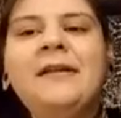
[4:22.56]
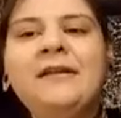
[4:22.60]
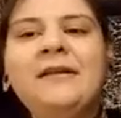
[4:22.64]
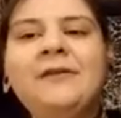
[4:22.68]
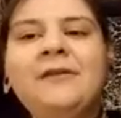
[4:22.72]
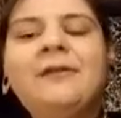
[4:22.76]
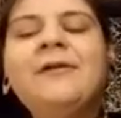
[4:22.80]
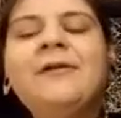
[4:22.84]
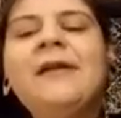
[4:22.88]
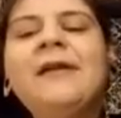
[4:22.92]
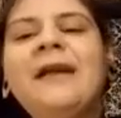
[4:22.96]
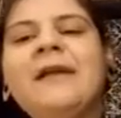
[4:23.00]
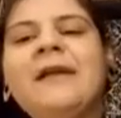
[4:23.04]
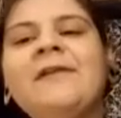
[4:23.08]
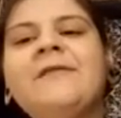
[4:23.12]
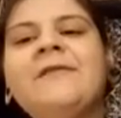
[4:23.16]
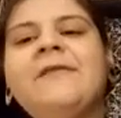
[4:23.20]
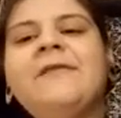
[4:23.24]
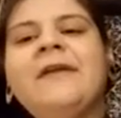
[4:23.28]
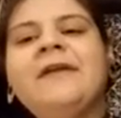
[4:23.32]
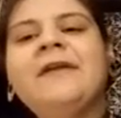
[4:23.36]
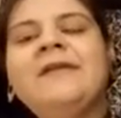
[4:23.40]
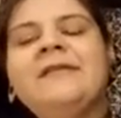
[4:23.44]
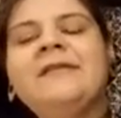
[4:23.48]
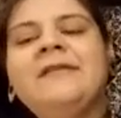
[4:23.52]
creative
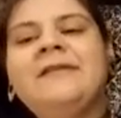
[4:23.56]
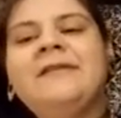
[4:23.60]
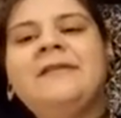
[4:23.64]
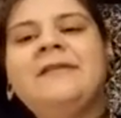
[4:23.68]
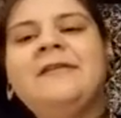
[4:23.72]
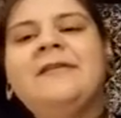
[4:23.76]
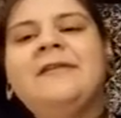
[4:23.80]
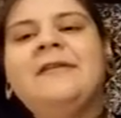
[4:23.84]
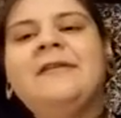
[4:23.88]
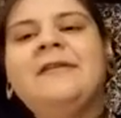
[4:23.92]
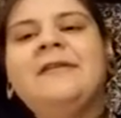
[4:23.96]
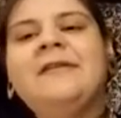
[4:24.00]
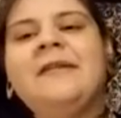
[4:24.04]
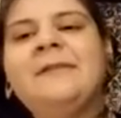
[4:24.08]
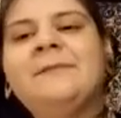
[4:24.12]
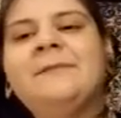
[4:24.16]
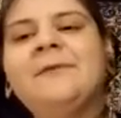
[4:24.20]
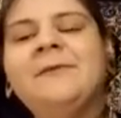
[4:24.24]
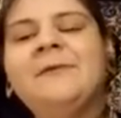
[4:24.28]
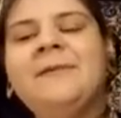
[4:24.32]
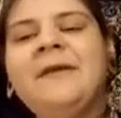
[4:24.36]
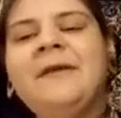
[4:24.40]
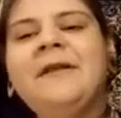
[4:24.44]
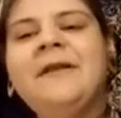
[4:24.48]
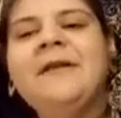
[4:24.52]
license is then
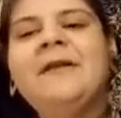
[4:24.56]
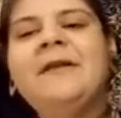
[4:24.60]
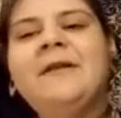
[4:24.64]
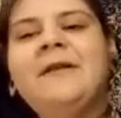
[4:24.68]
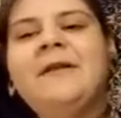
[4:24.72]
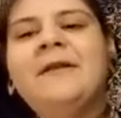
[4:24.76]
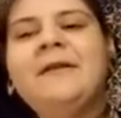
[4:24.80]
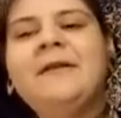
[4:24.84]
permitted.